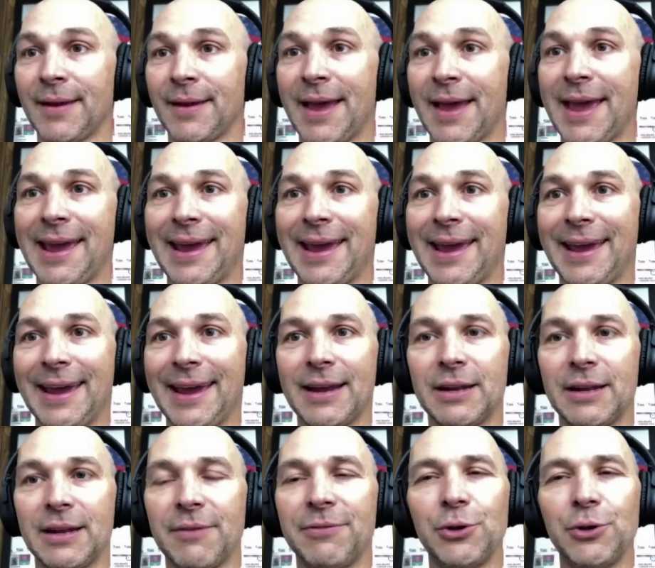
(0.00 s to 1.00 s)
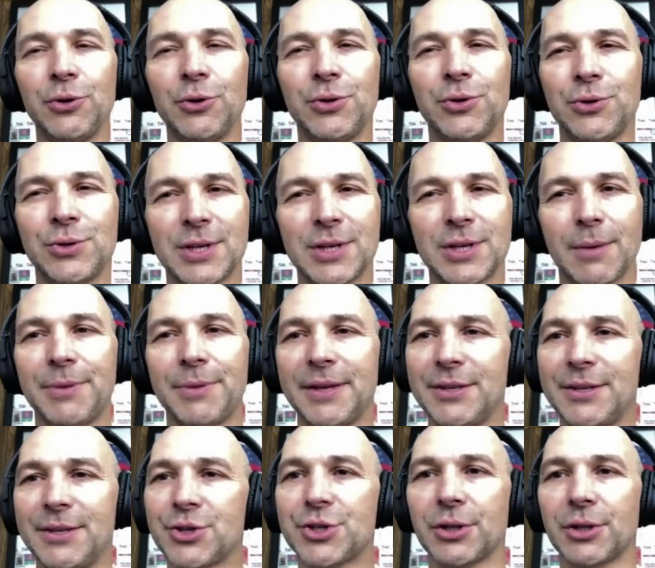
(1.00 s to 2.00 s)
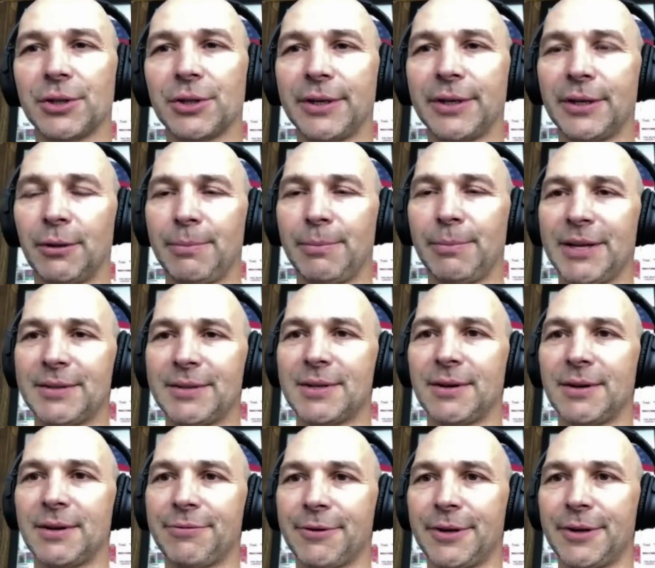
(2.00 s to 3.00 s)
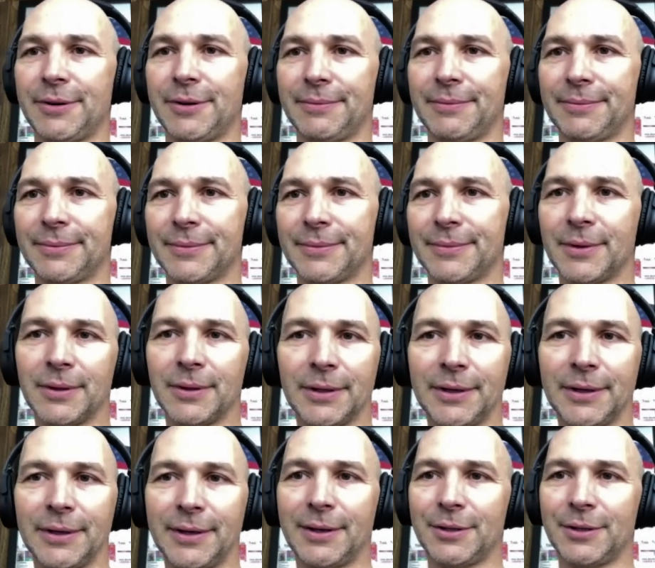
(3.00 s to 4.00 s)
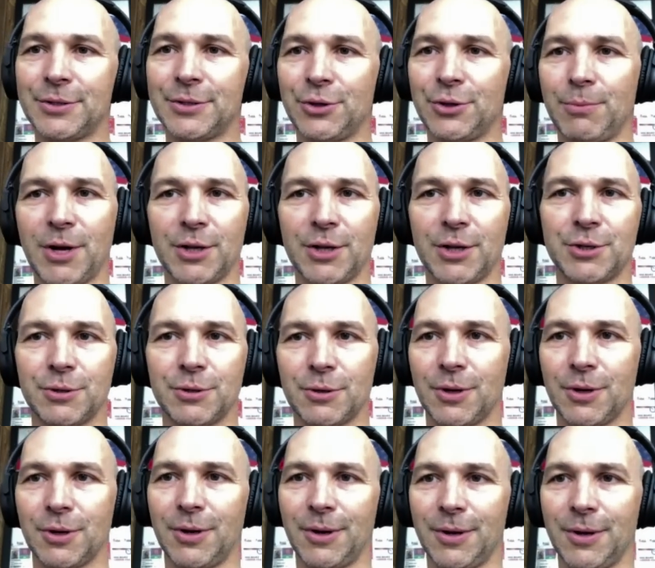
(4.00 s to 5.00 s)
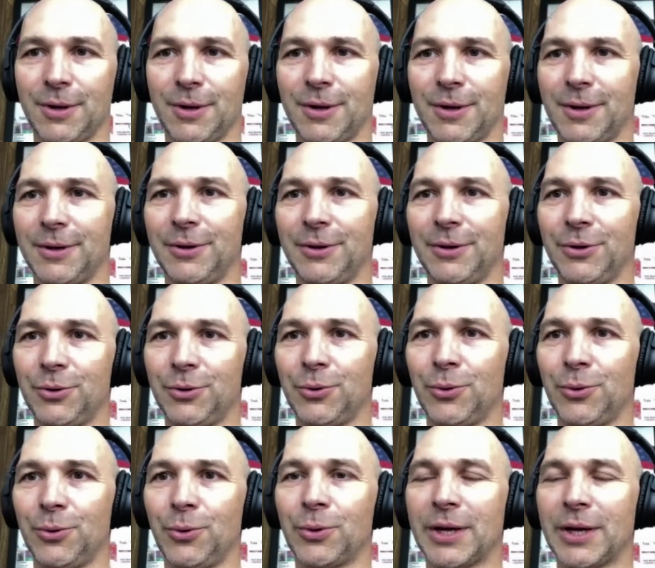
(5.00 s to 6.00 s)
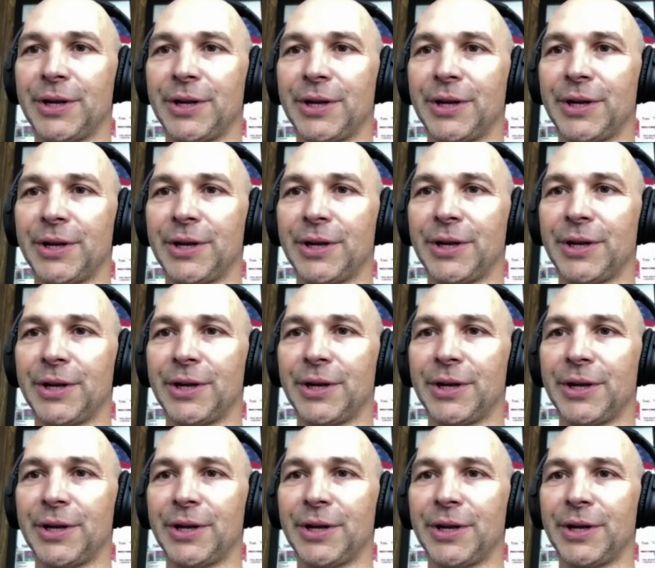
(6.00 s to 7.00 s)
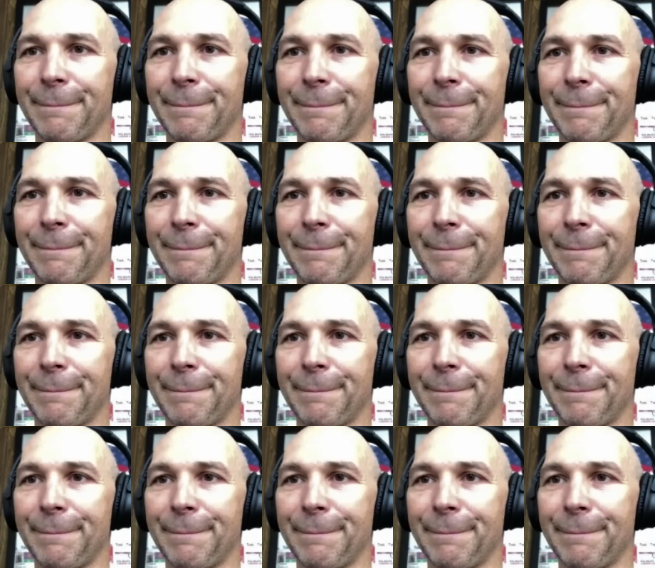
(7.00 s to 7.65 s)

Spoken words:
And if you do something just a little bit different, little too much, you can unravel pretty quickly.